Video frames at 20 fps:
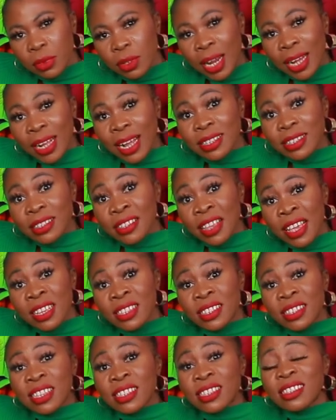Like I say,
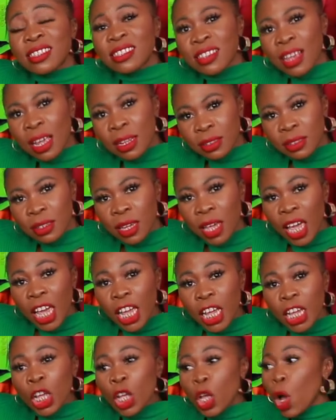it's a set.
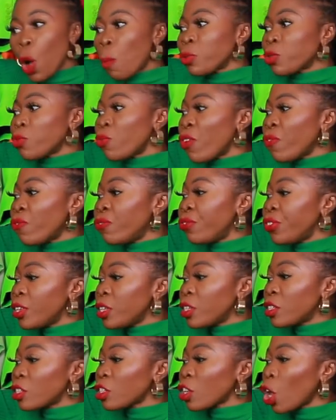It comes with
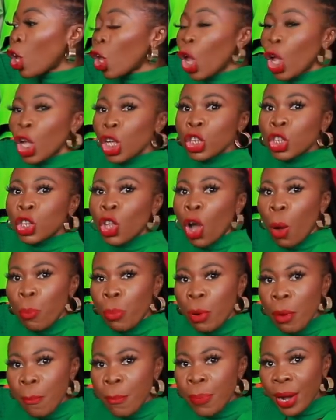this uh,
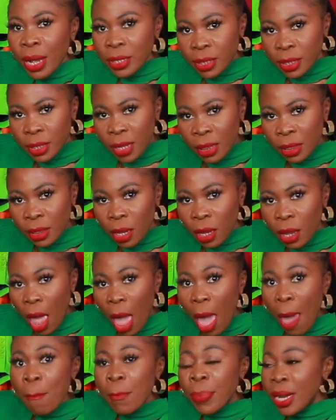double-breasted
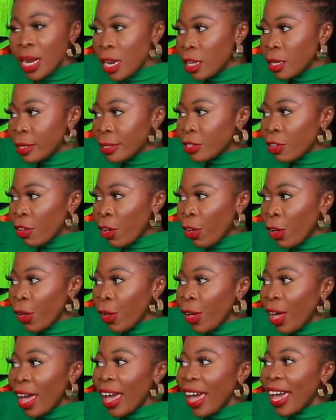
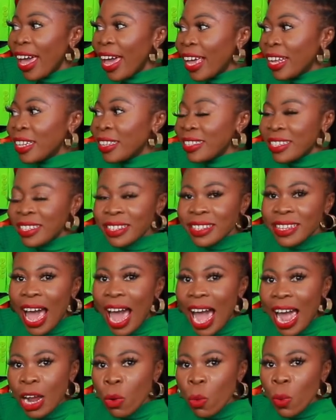blazer and this
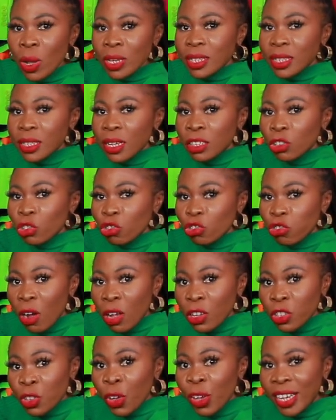high-waisted
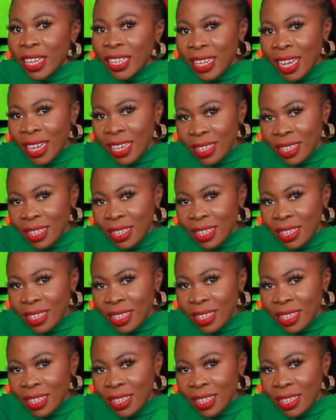trouser in the